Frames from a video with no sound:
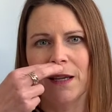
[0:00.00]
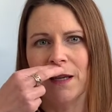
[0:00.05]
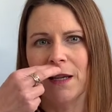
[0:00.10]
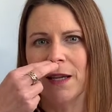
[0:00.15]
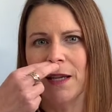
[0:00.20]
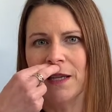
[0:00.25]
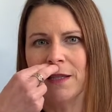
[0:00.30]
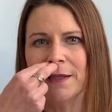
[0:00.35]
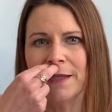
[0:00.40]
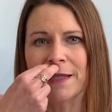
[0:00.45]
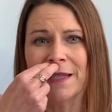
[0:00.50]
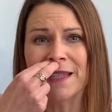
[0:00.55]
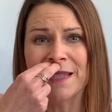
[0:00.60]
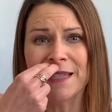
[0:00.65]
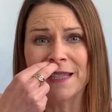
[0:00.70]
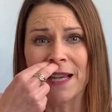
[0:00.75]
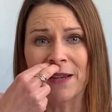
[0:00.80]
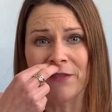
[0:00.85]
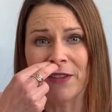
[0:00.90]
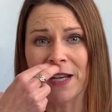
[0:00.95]
It's a
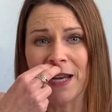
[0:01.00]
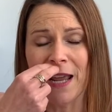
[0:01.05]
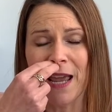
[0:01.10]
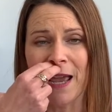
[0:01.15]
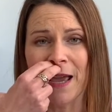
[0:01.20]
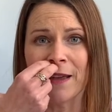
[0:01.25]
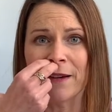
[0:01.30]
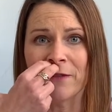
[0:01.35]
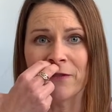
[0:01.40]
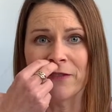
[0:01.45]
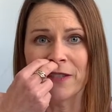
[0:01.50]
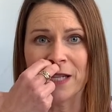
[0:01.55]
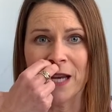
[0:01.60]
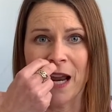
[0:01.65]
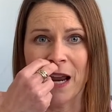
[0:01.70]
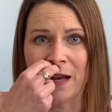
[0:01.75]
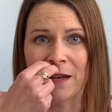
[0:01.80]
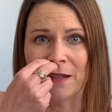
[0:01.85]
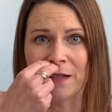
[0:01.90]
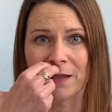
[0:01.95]
7 out of
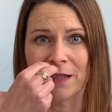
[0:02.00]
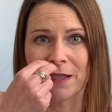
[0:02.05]
10.